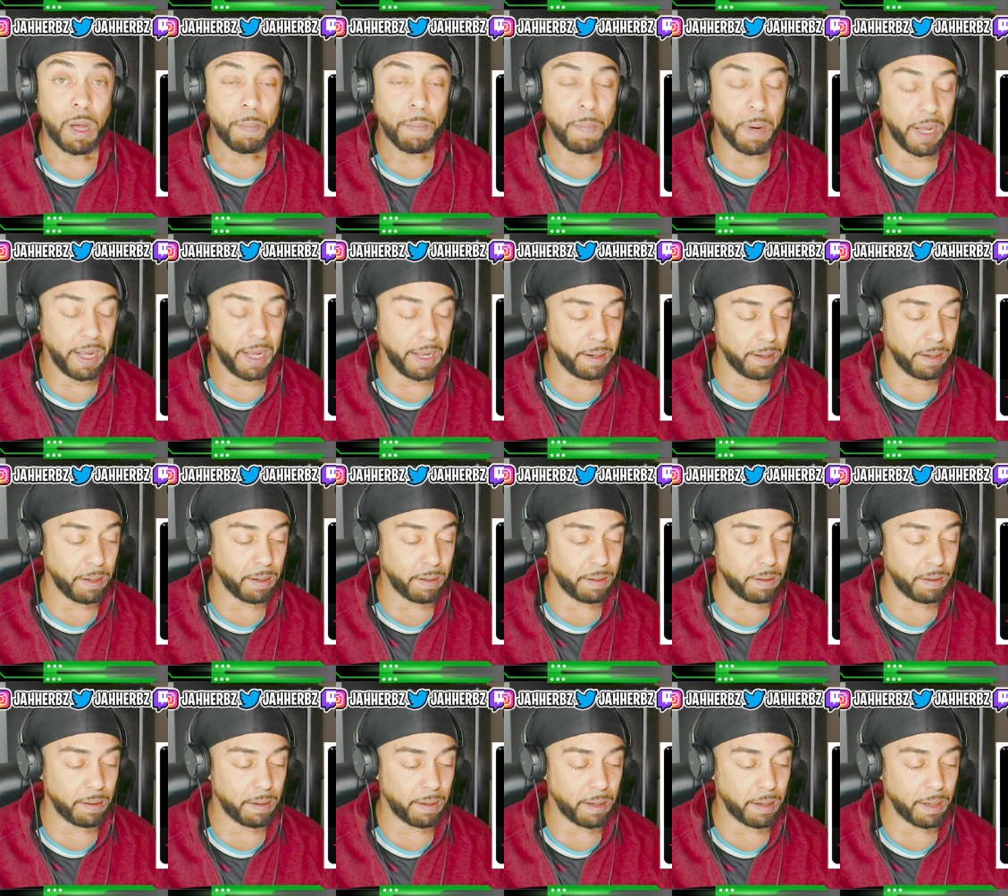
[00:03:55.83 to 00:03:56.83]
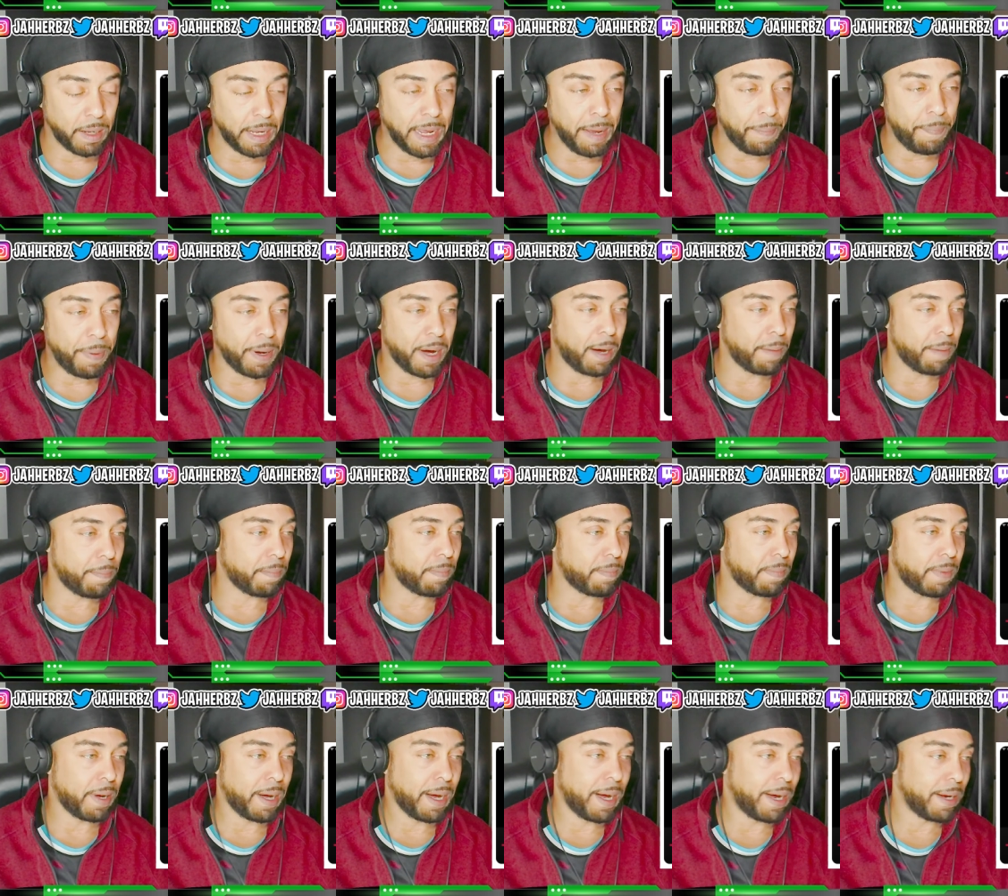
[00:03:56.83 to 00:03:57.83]
But in hip hop,
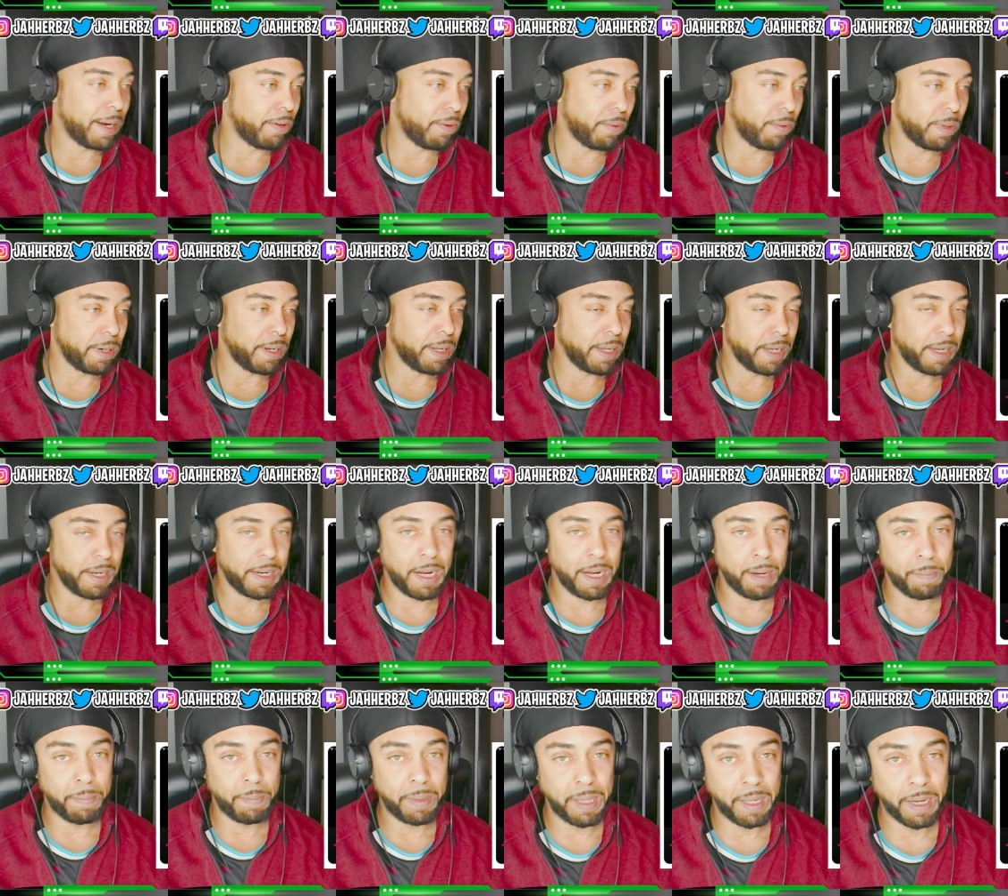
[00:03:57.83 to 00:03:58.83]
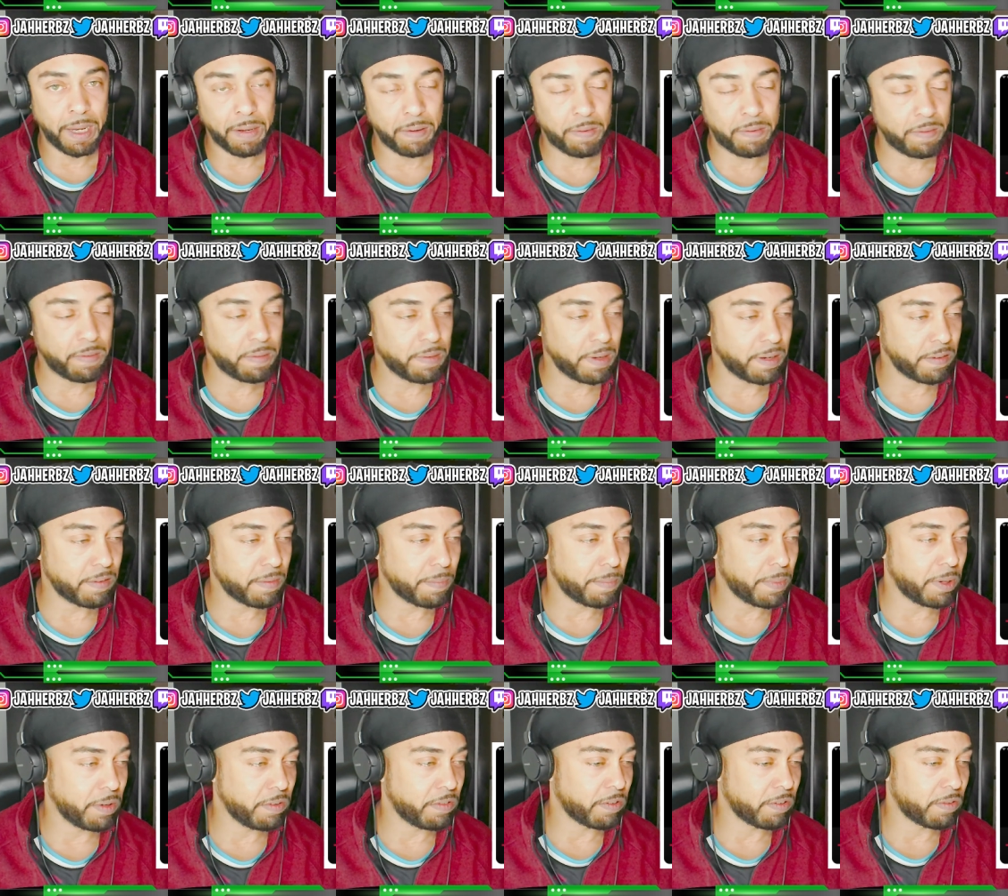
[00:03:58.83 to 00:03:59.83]
I don't want to hear that BS. That's a
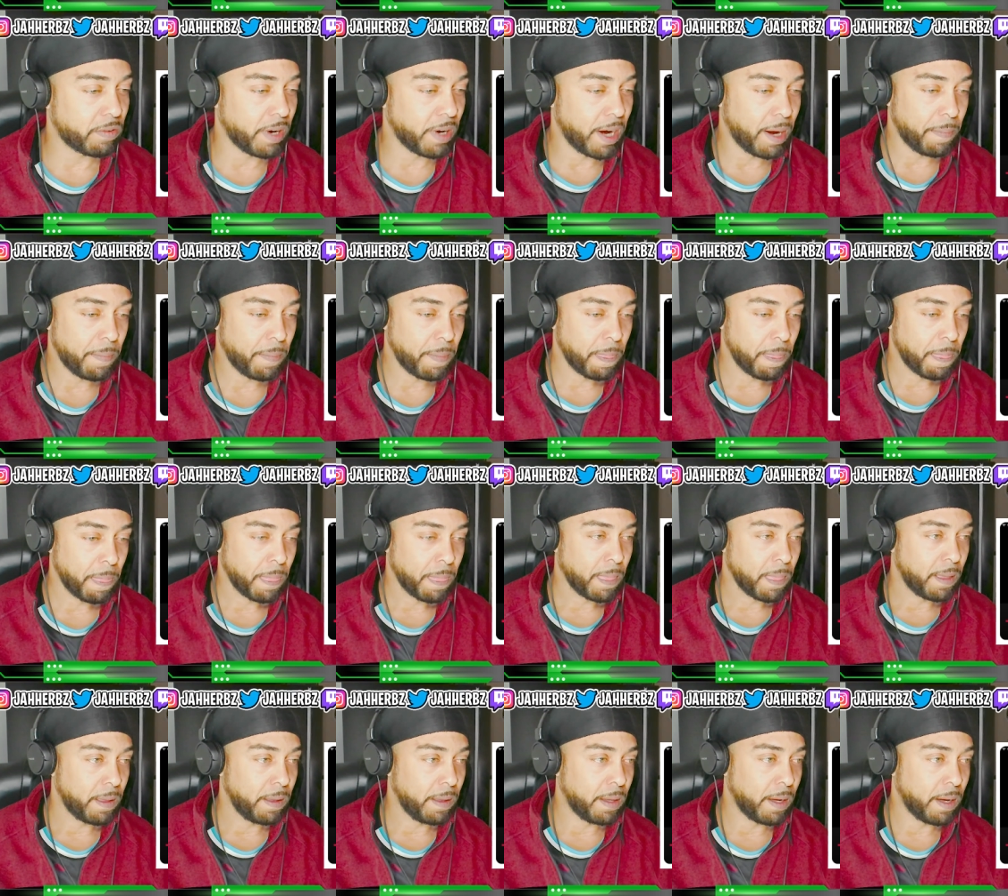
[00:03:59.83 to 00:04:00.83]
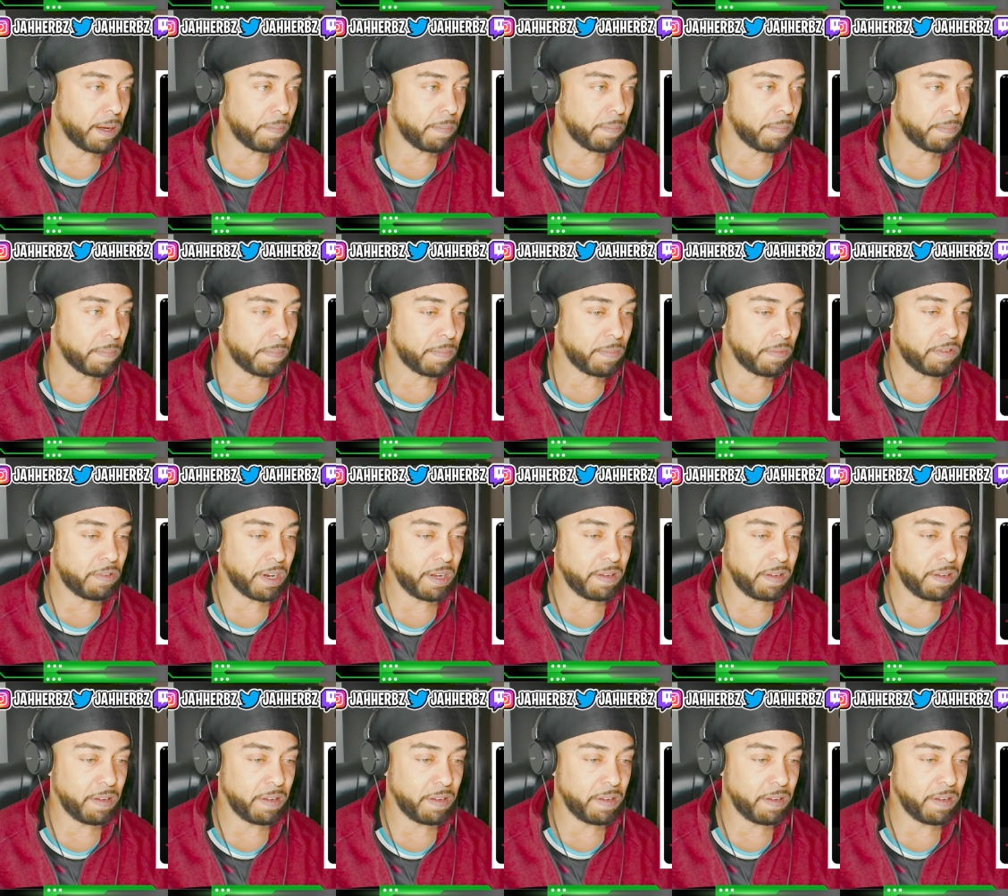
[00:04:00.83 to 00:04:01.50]
bunch of crap. Yeah. Jay